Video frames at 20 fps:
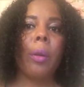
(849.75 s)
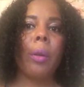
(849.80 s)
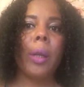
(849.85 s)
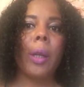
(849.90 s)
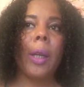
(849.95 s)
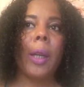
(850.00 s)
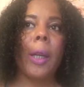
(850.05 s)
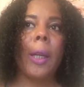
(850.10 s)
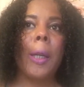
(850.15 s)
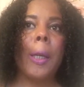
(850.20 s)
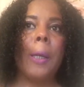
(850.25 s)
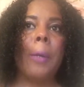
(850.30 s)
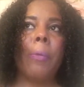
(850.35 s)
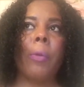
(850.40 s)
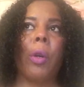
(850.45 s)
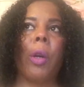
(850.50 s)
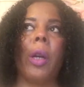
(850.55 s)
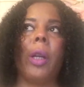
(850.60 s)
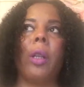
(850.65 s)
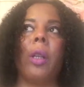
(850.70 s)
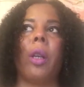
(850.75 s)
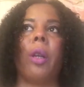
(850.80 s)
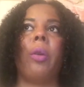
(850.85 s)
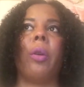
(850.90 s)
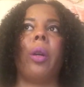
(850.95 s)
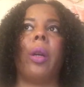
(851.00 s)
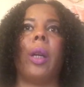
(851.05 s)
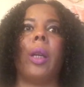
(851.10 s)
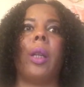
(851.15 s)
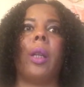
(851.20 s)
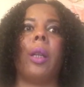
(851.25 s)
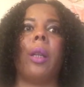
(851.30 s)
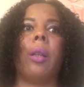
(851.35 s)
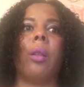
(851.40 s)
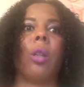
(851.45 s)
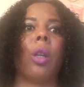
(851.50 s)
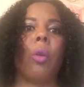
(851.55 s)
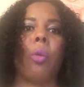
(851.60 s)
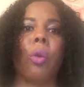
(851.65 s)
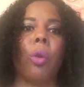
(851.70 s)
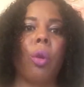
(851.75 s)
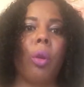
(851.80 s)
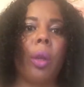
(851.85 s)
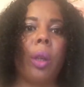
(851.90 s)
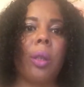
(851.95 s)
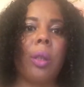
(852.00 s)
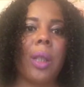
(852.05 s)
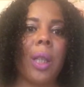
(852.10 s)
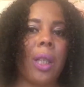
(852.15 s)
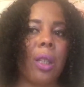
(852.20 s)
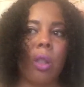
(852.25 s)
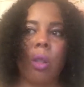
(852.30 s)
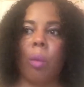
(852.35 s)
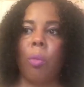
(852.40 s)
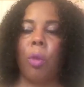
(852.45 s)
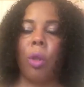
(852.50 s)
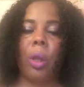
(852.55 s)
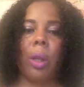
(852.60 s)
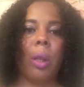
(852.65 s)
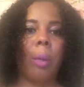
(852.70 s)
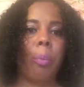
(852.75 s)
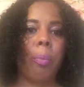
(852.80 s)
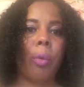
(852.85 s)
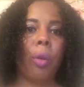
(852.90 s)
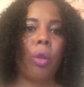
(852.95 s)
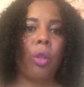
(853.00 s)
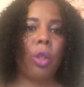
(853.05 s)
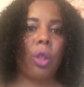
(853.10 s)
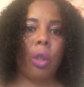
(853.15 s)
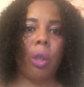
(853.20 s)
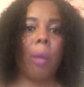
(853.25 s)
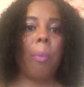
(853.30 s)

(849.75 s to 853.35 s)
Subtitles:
Okay, I know I can go on holiday, so I'm looking at brochures.